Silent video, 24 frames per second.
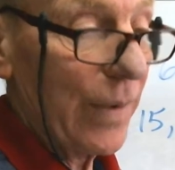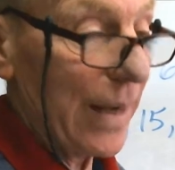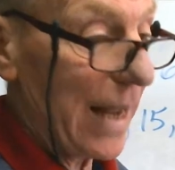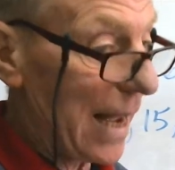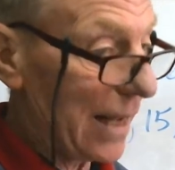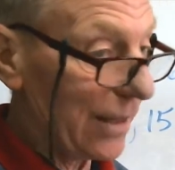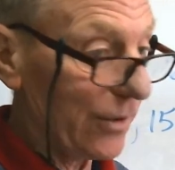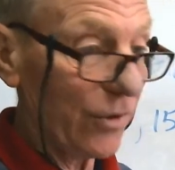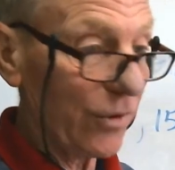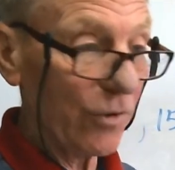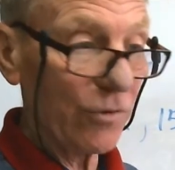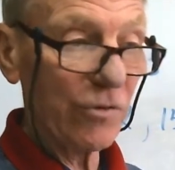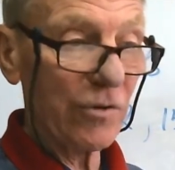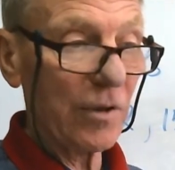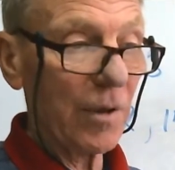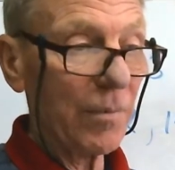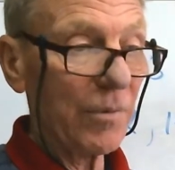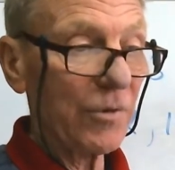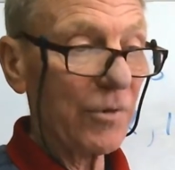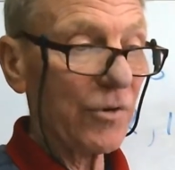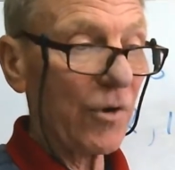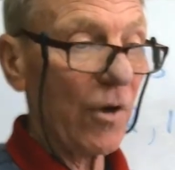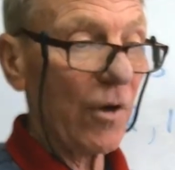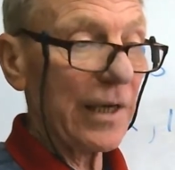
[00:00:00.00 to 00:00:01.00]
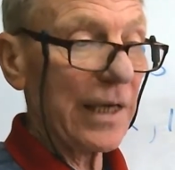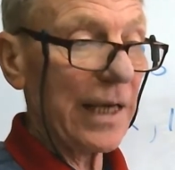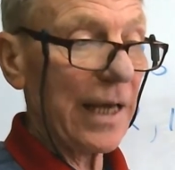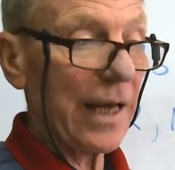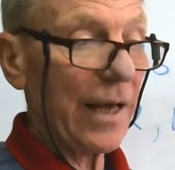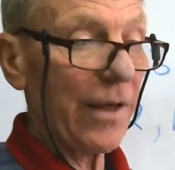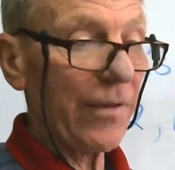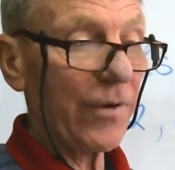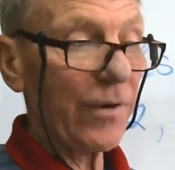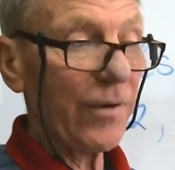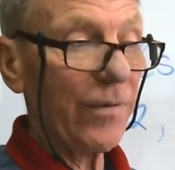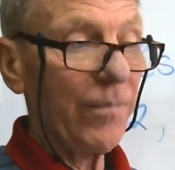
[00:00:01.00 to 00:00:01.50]
add those numbers all
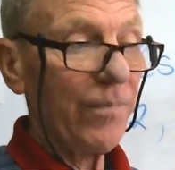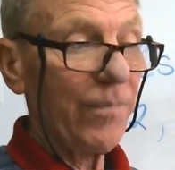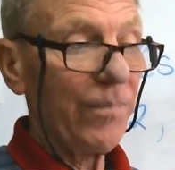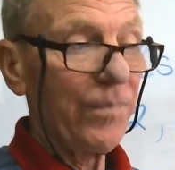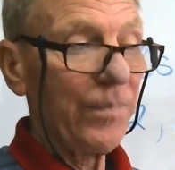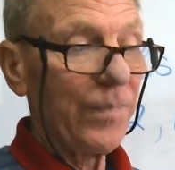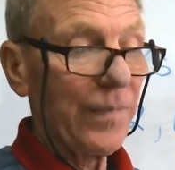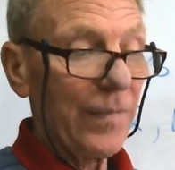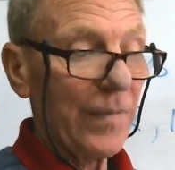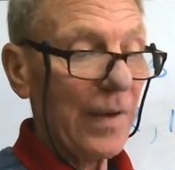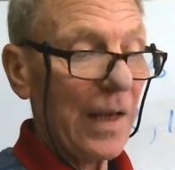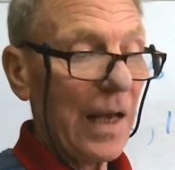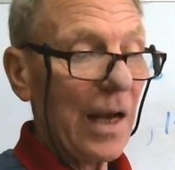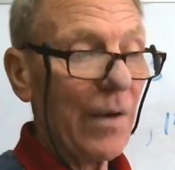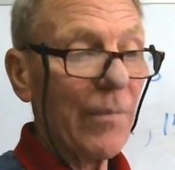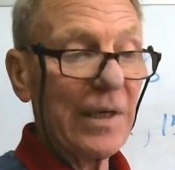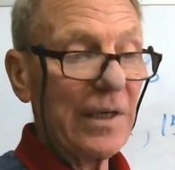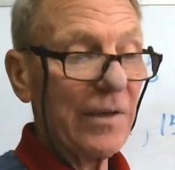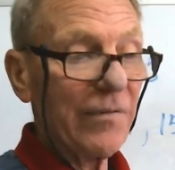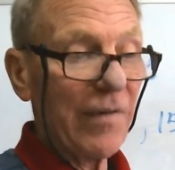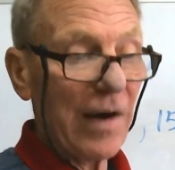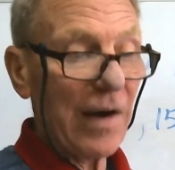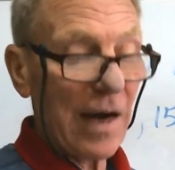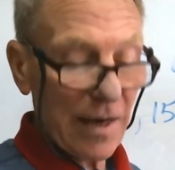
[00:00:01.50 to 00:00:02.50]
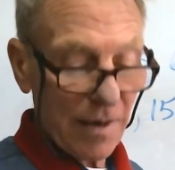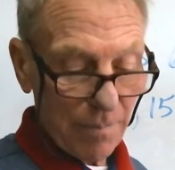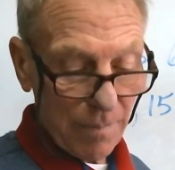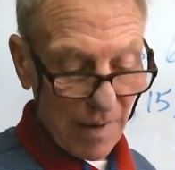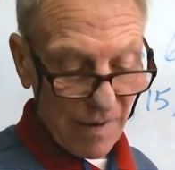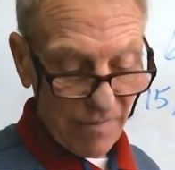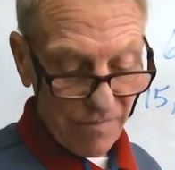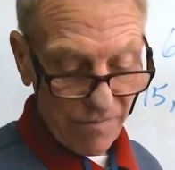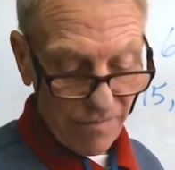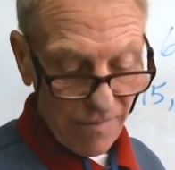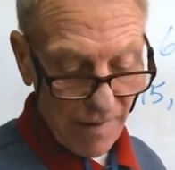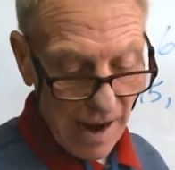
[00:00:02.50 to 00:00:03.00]
together and we divide it by
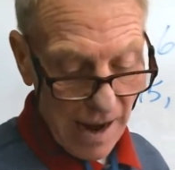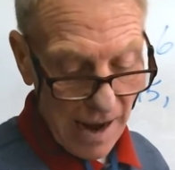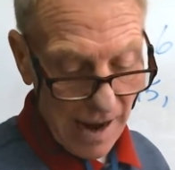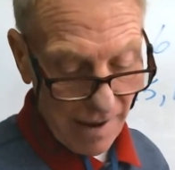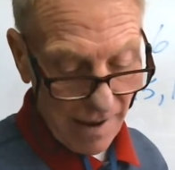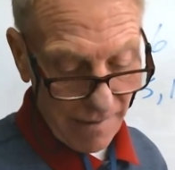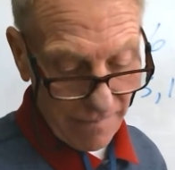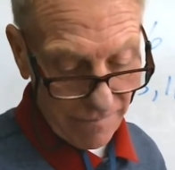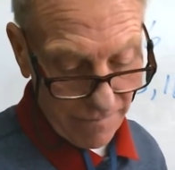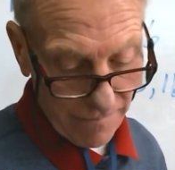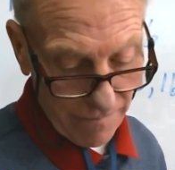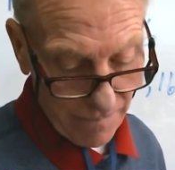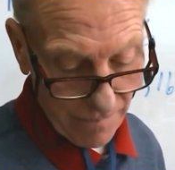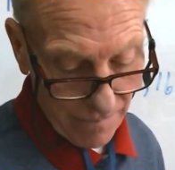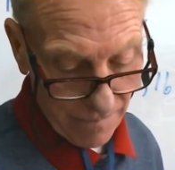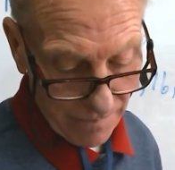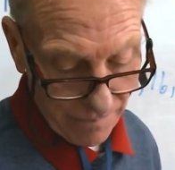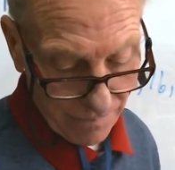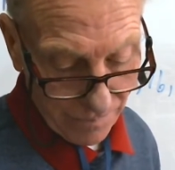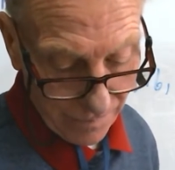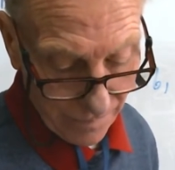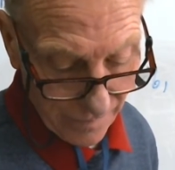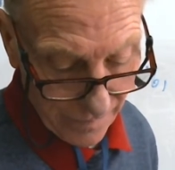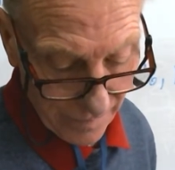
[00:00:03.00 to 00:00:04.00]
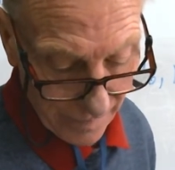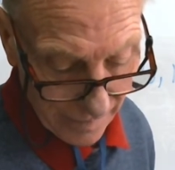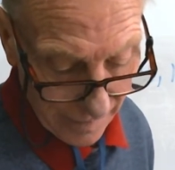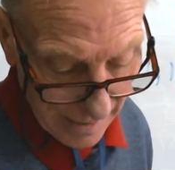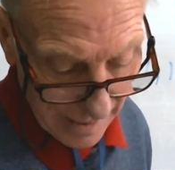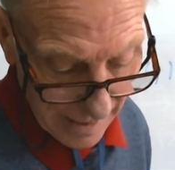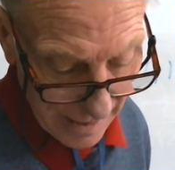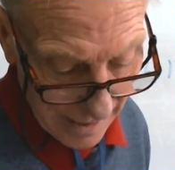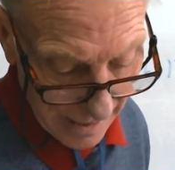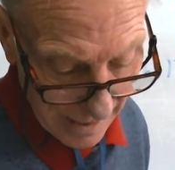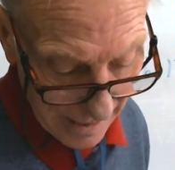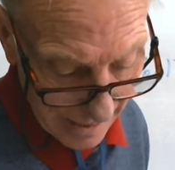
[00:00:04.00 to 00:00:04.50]
5.
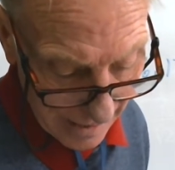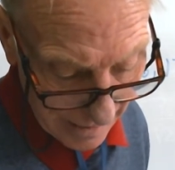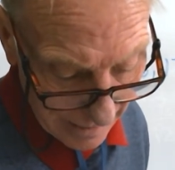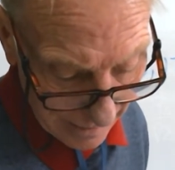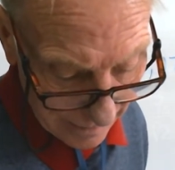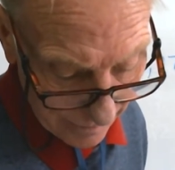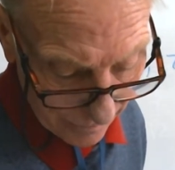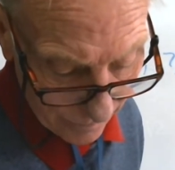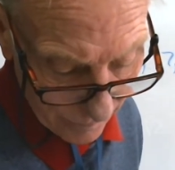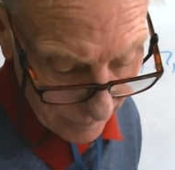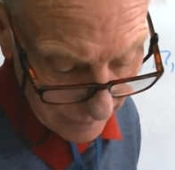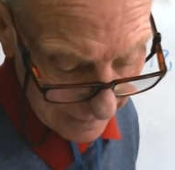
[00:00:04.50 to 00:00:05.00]
And what